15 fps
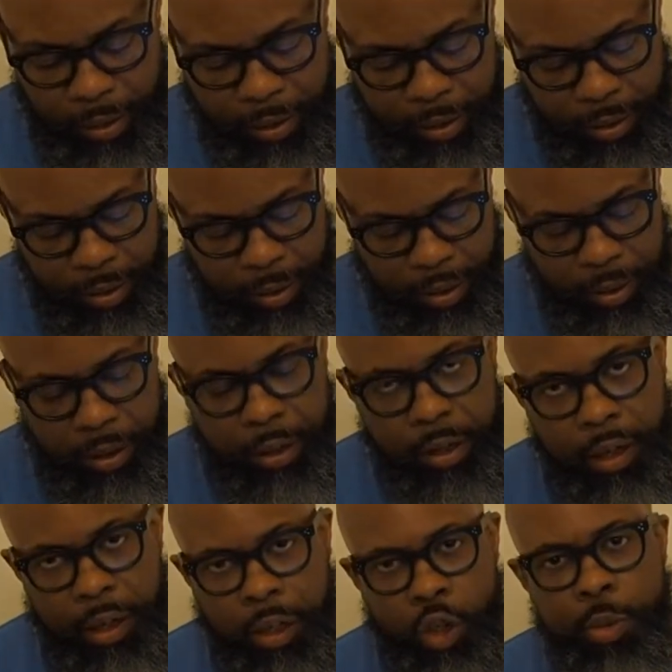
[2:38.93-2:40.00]
The
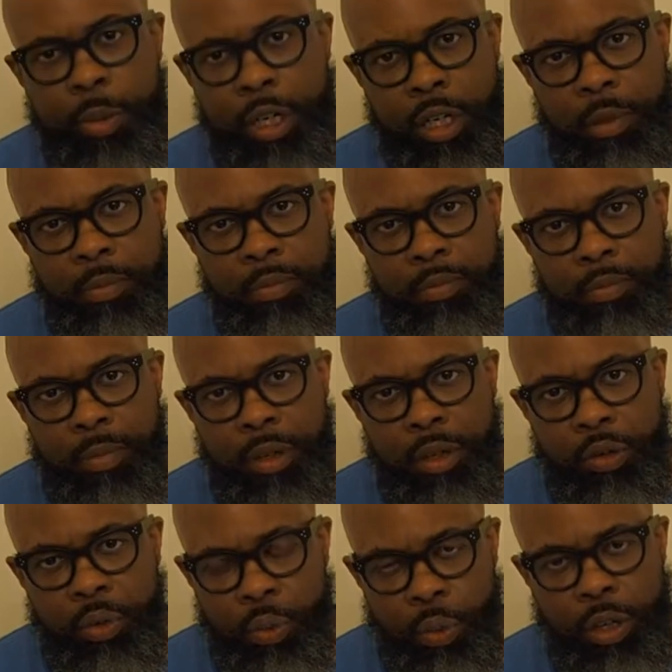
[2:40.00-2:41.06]
aluminum
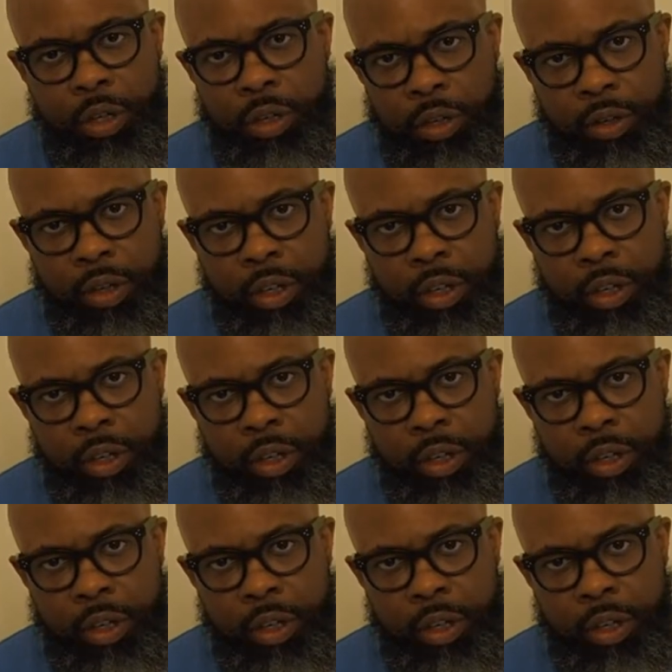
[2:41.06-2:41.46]
rear